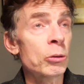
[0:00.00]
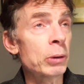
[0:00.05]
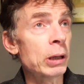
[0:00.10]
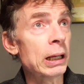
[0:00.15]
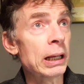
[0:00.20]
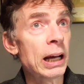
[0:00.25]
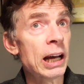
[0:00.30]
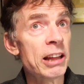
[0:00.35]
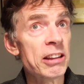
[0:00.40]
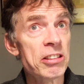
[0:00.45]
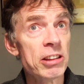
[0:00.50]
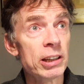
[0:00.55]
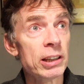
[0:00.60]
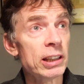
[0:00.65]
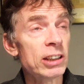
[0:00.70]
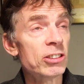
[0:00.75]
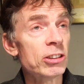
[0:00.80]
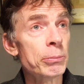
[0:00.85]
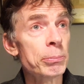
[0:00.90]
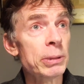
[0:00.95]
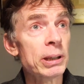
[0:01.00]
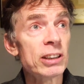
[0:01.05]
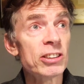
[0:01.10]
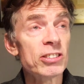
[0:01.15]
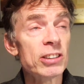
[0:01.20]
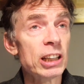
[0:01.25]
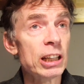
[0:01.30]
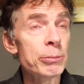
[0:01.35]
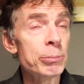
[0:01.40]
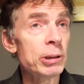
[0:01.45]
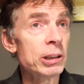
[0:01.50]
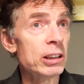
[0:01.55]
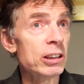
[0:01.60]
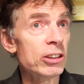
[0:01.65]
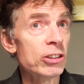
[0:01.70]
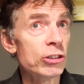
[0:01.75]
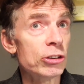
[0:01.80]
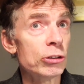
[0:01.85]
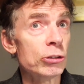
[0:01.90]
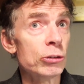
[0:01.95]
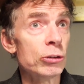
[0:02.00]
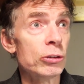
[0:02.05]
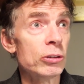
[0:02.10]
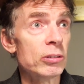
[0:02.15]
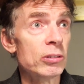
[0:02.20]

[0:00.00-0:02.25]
Well, I think it's a big step. It is